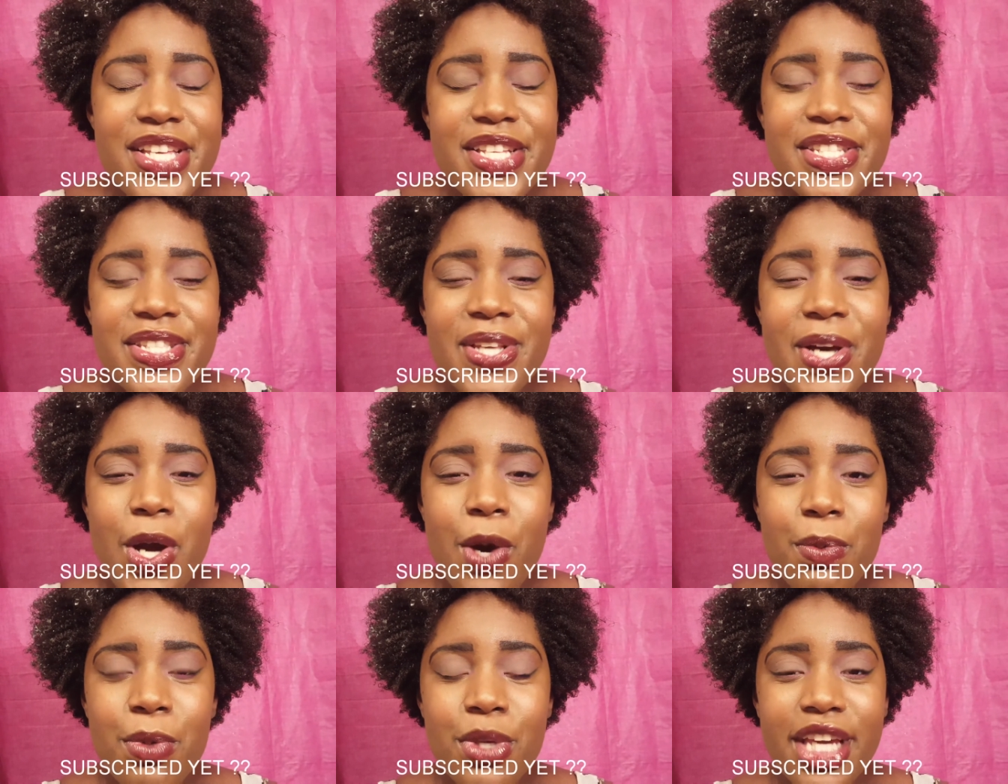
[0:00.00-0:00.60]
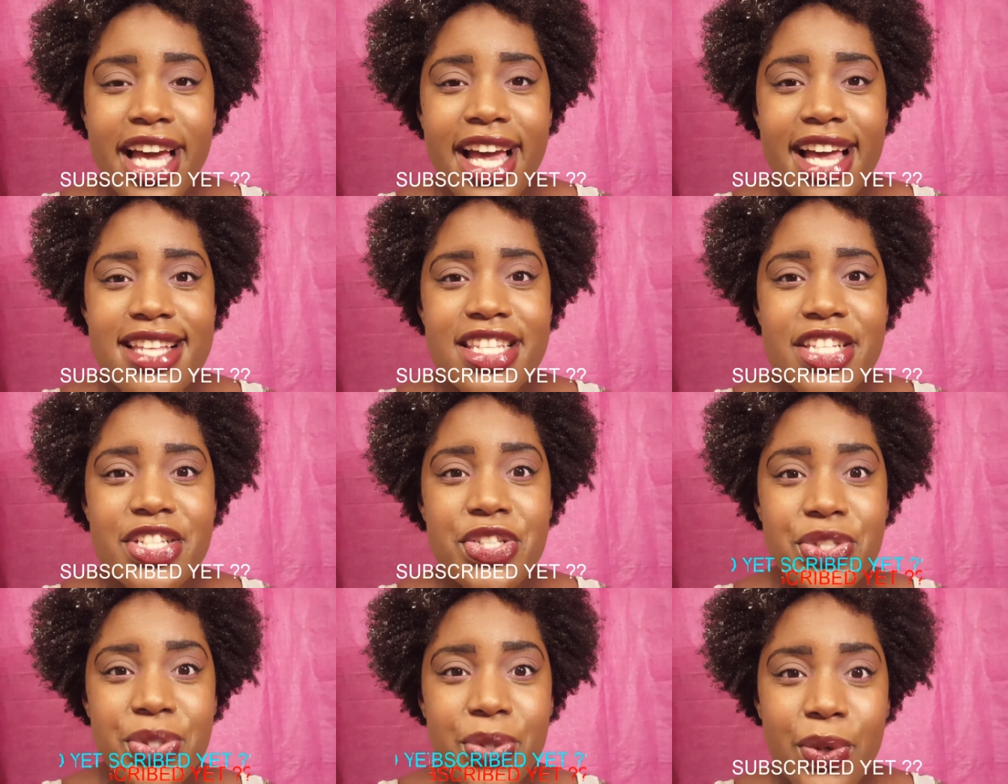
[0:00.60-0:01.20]
So I hope you guys
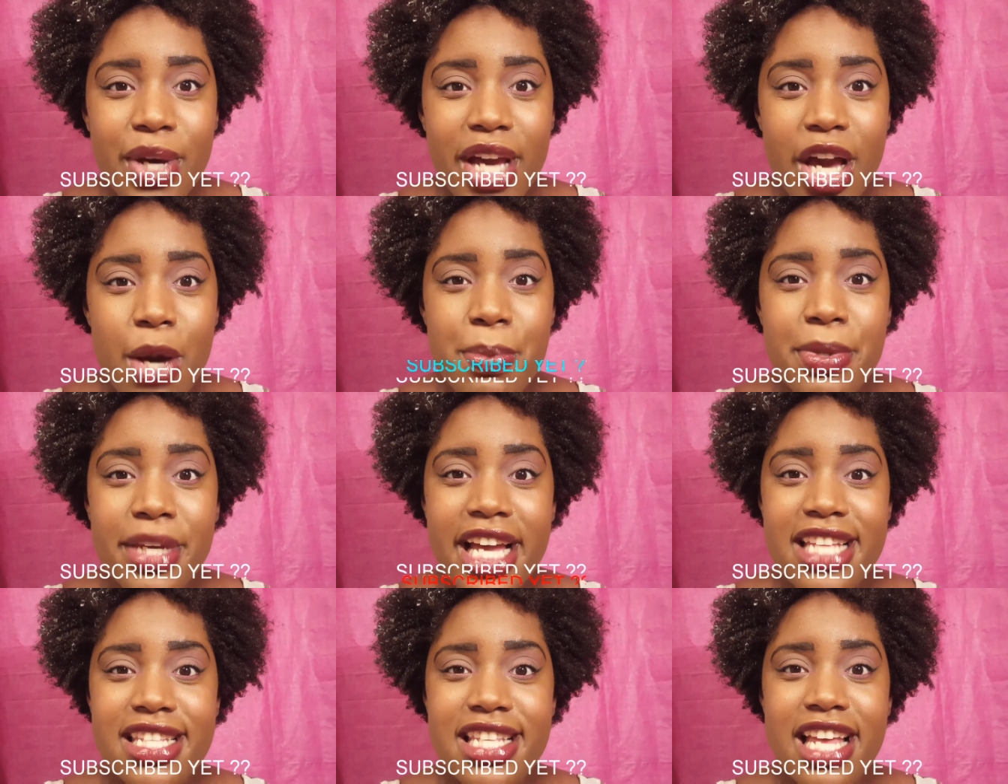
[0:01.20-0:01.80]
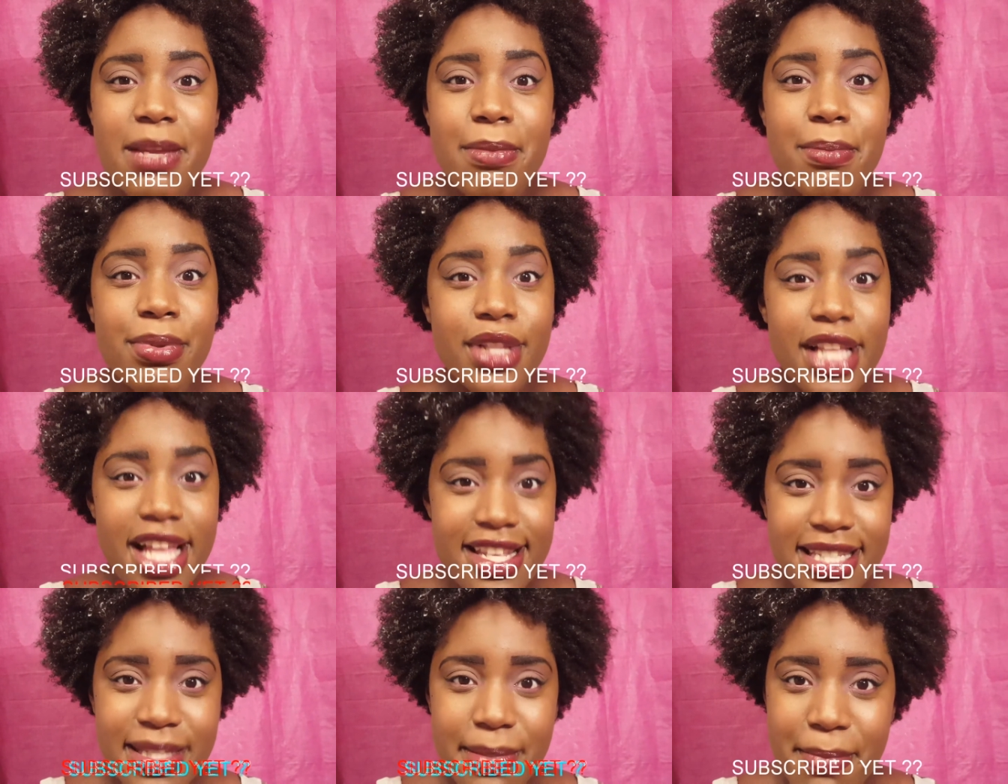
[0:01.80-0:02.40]
enjoy. I hope you guys had a
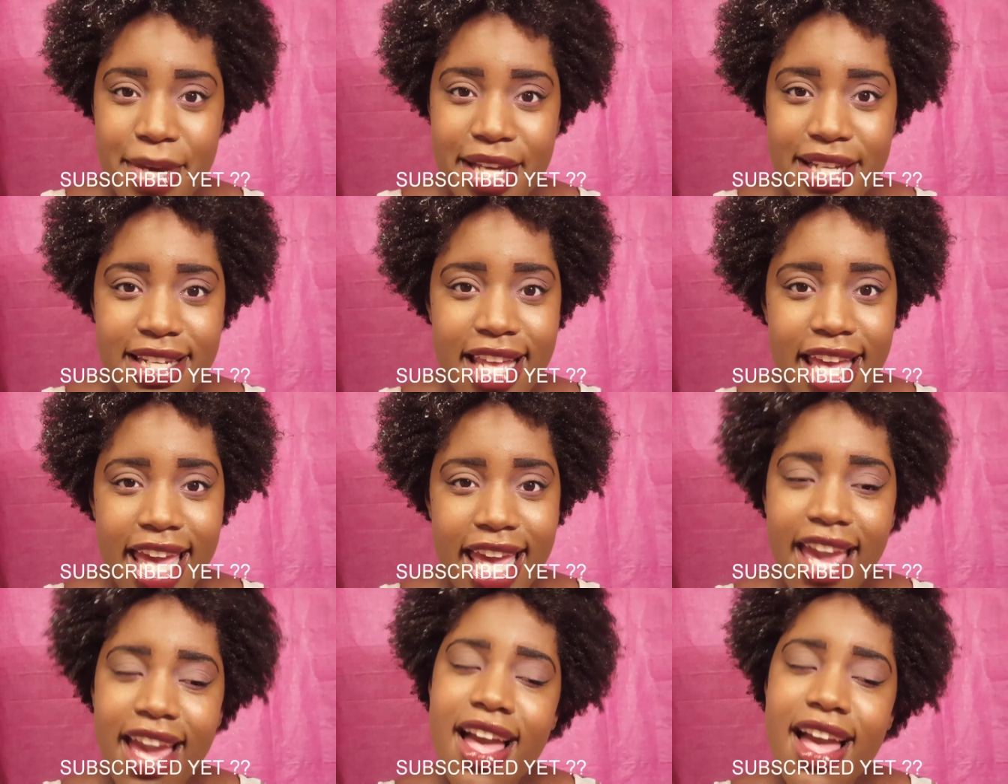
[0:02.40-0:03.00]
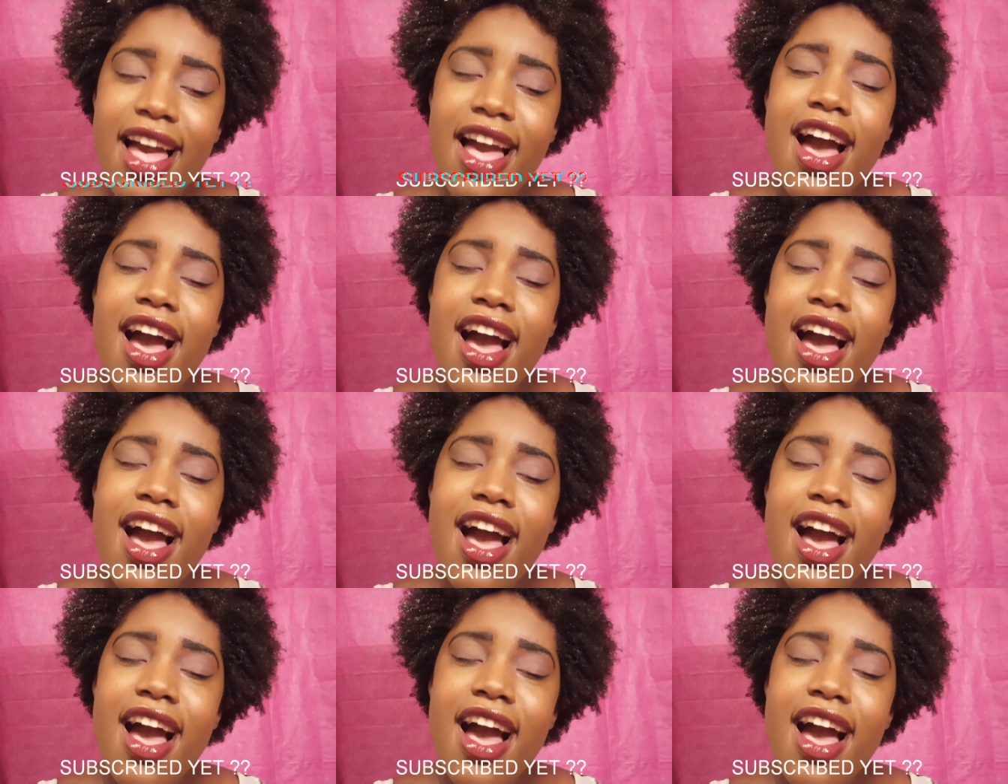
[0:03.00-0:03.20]
blessed Monday.